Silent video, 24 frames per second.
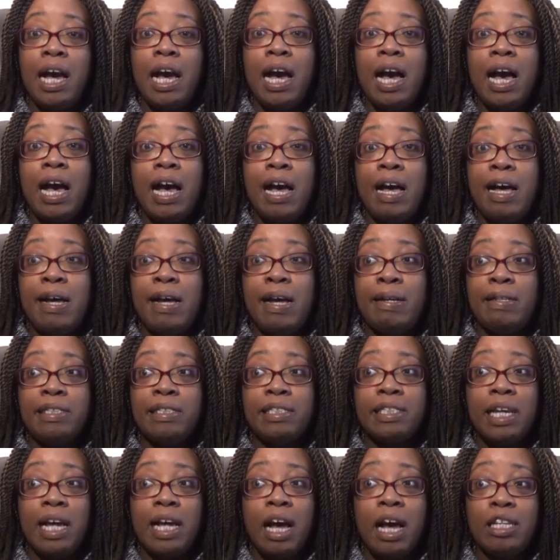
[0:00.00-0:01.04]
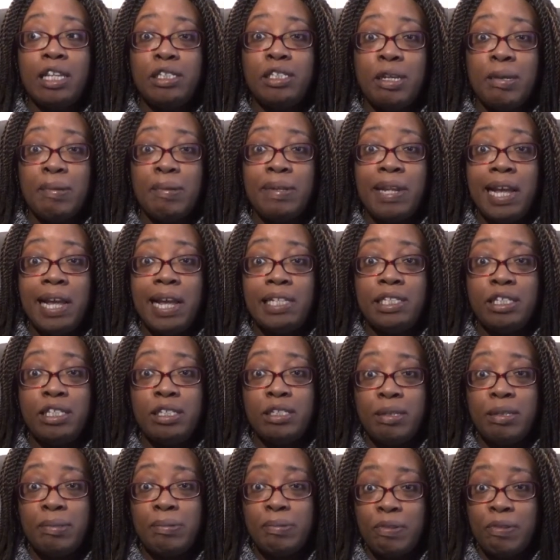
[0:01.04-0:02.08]
And I do plan to
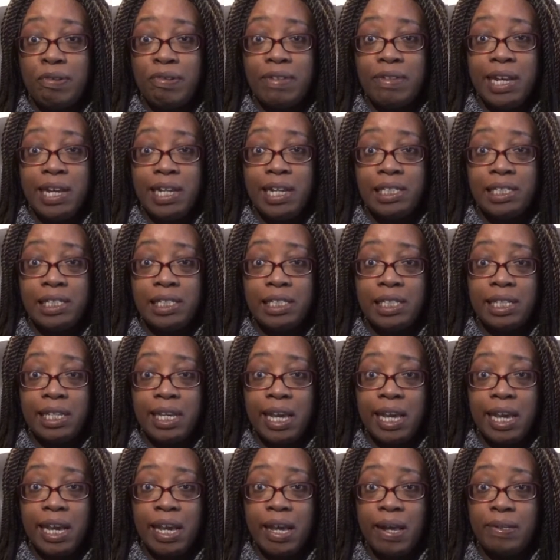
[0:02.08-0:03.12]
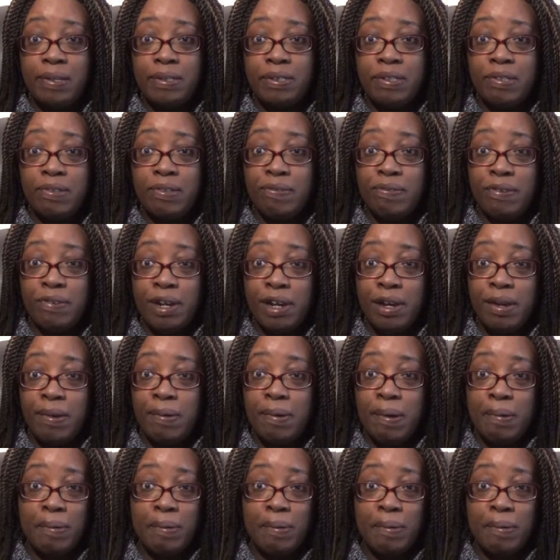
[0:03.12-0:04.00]
do more of these as the year goes through.